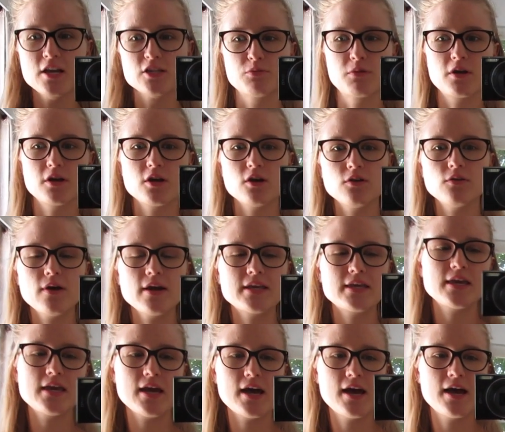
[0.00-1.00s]
So we're gonna go to
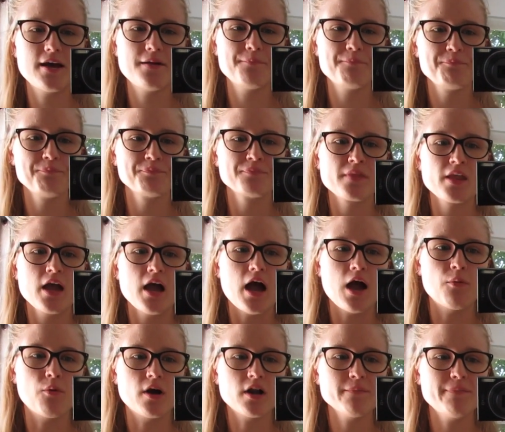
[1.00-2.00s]
Ikea
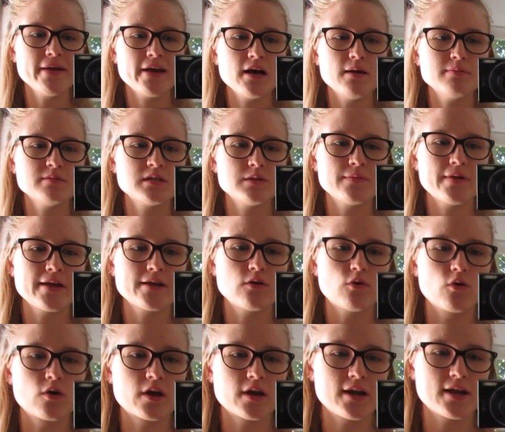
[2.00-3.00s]
I want to pick up some
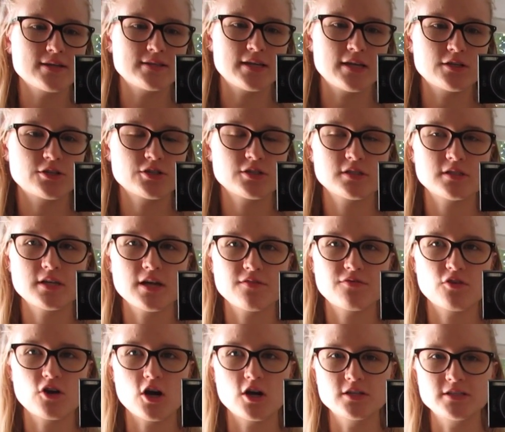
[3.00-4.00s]
like organization
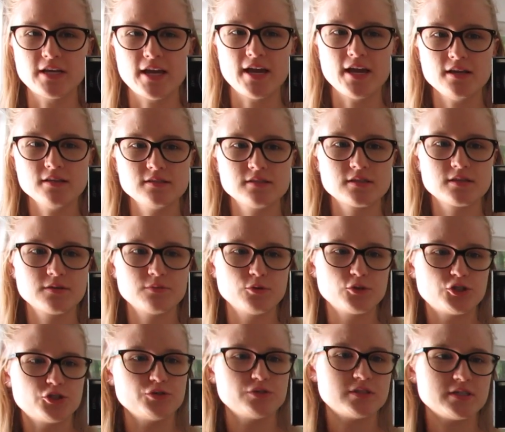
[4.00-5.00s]
stuff for our desk,
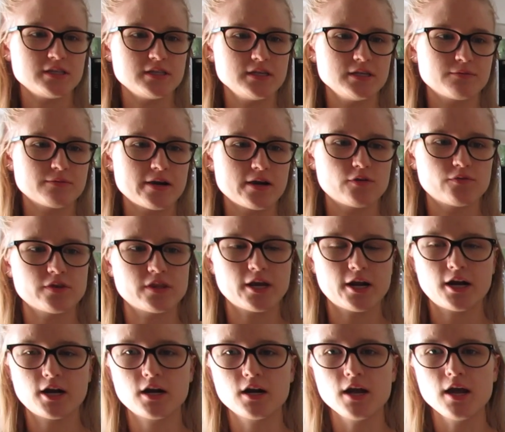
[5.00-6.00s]
which you see right over
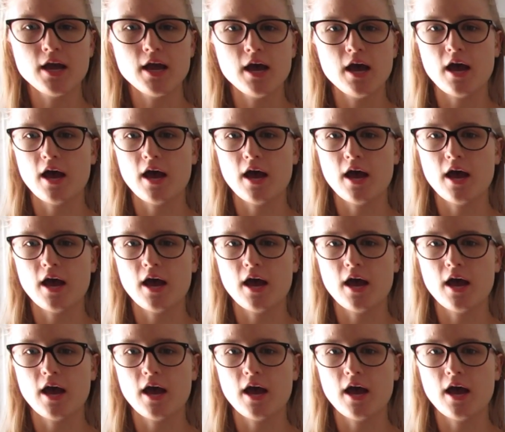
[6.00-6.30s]
there,